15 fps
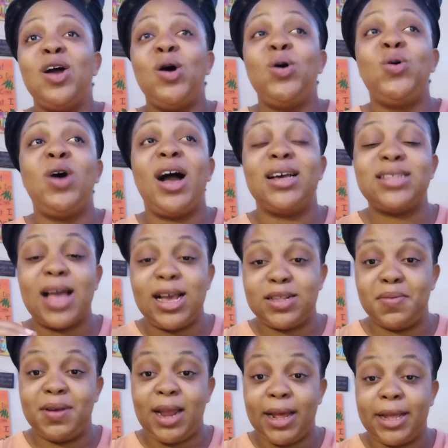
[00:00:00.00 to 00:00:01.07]
Who has
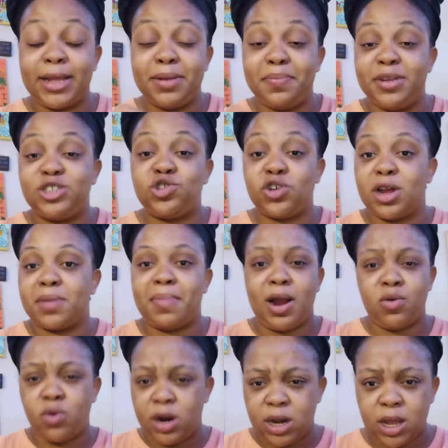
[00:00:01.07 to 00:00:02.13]
asthma that can be triggered by
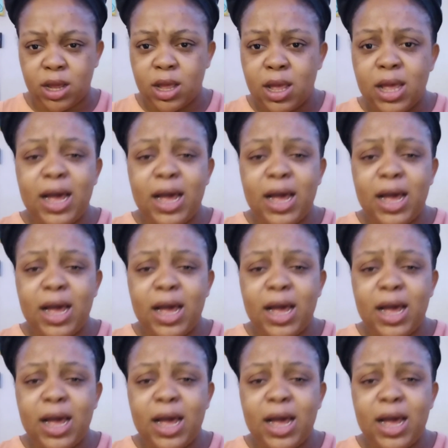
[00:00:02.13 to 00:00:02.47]
running.